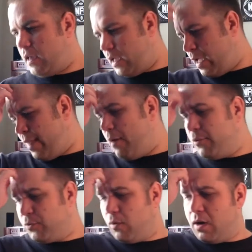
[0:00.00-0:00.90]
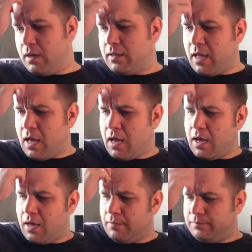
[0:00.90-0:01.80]
And that was one.
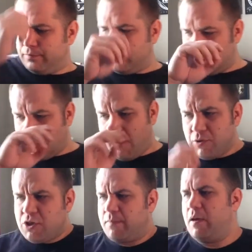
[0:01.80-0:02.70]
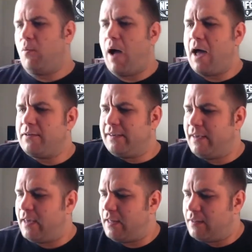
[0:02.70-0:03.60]
Uh, that one took me a while to
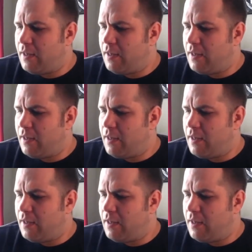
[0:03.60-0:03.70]
get.